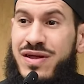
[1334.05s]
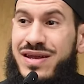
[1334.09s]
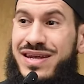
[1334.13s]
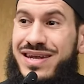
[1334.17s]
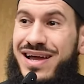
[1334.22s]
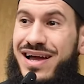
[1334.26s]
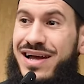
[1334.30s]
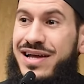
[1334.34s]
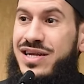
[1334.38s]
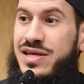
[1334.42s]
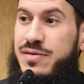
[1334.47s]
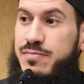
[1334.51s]

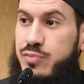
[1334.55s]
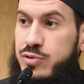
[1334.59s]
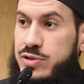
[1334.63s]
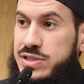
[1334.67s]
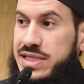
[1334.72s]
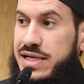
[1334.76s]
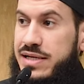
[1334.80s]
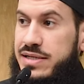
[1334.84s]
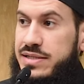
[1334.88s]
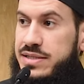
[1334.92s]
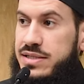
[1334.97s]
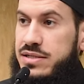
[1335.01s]

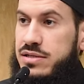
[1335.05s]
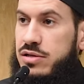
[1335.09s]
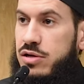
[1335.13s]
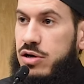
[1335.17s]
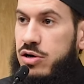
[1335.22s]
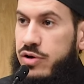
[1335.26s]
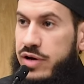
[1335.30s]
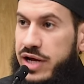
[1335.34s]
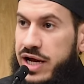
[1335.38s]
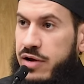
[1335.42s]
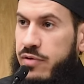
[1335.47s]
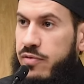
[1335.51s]
90%,
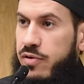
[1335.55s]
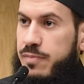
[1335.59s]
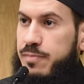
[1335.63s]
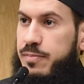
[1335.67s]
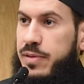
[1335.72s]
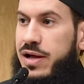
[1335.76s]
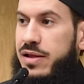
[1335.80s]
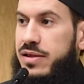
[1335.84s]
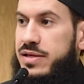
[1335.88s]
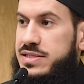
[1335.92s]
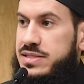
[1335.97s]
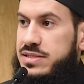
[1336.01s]
are Arab
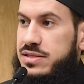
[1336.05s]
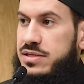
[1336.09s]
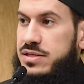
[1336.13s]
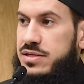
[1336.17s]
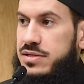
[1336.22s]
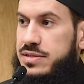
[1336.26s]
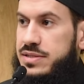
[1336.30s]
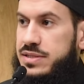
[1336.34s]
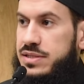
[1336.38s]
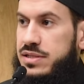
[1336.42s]
Palestinians.